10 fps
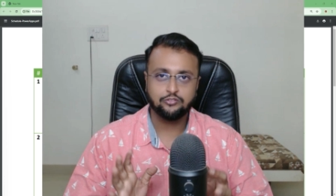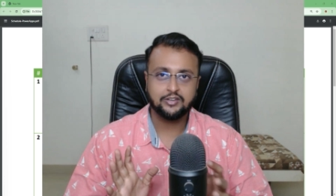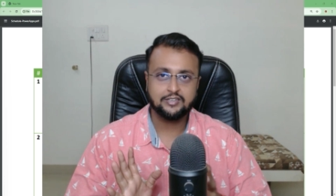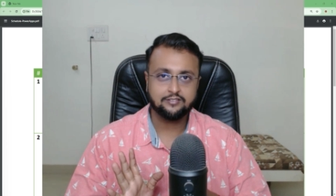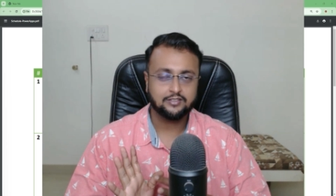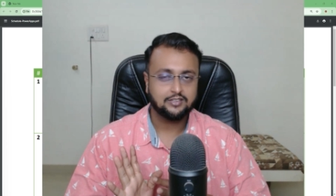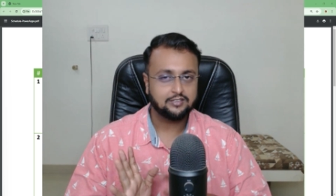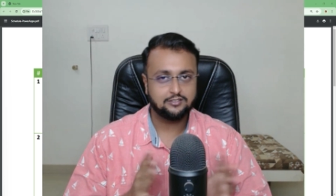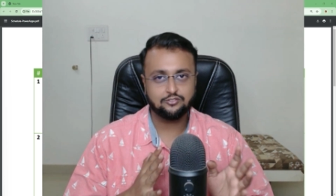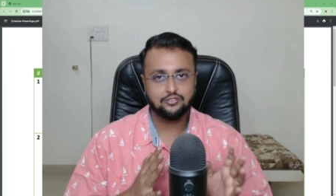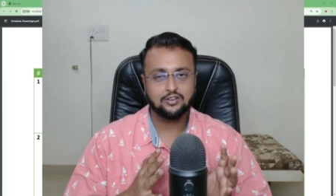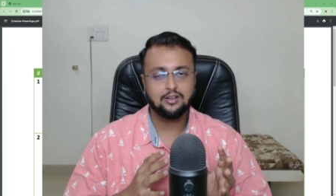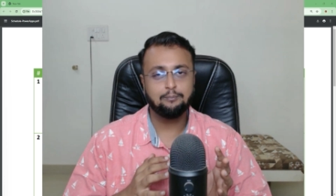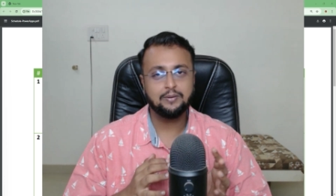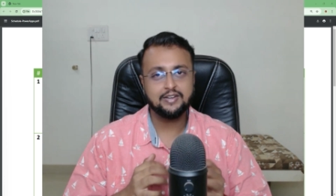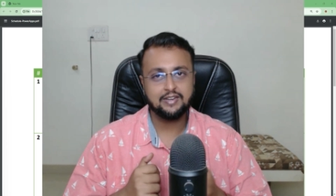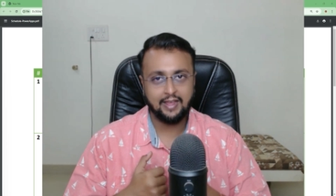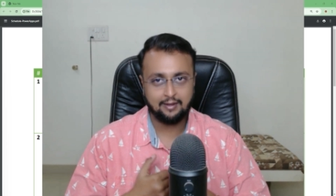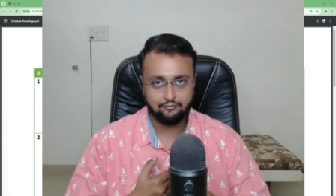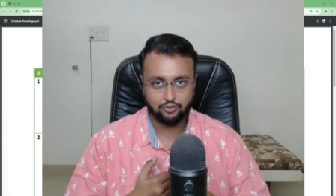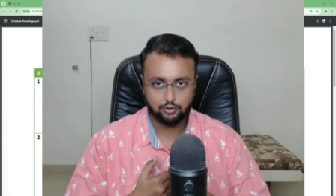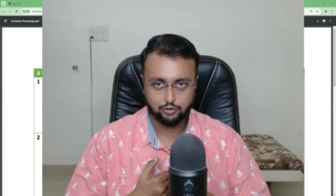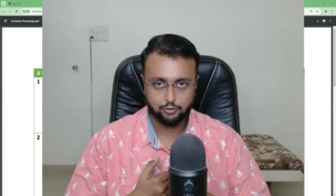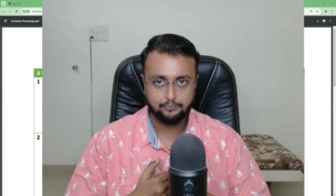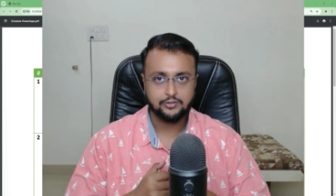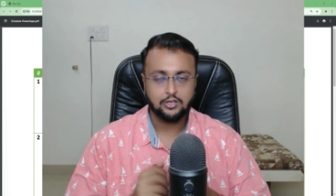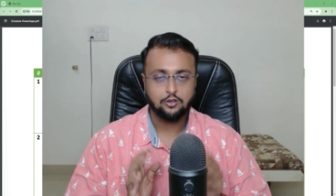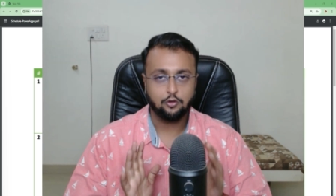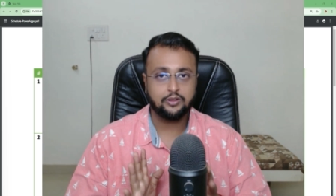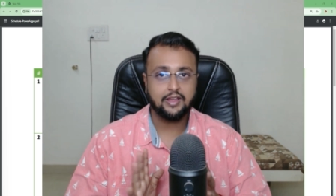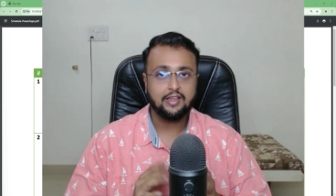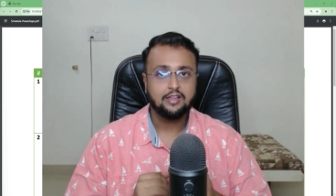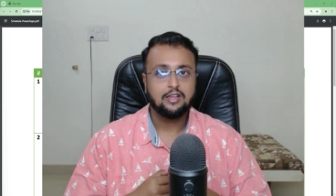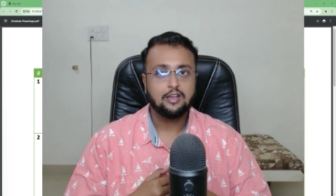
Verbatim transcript: worries this will completely helpful to you okay